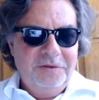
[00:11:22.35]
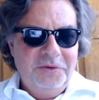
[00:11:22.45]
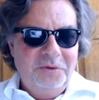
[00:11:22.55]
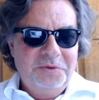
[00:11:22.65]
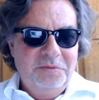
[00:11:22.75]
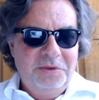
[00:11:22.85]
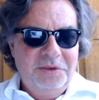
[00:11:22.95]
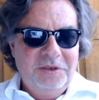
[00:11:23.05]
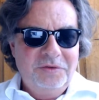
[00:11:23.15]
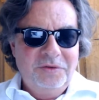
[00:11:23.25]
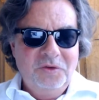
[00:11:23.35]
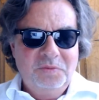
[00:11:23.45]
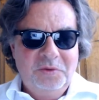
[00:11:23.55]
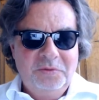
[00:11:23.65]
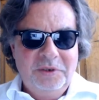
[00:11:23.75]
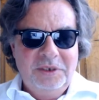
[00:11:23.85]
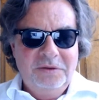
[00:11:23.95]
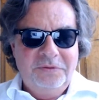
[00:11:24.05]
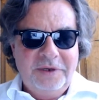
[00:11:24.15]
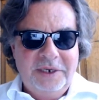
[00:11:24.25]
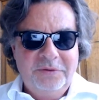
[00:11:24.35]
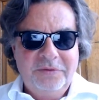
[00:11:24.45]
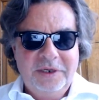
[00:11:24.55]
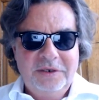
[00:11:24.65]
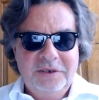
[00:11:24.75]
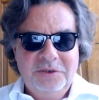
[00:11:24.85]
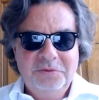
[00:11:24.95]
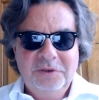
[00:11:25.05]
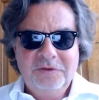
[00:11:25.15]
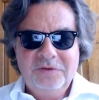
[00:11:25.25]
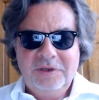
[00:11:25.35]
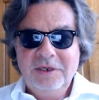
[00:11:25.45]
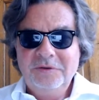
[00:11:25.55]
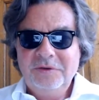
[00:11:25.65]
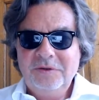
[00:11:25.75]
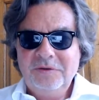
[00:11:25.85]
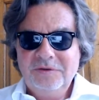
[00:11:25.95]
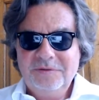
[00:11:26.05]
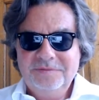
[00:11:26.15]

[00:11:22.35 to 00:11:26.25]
the optimal distance between firefighting units increases.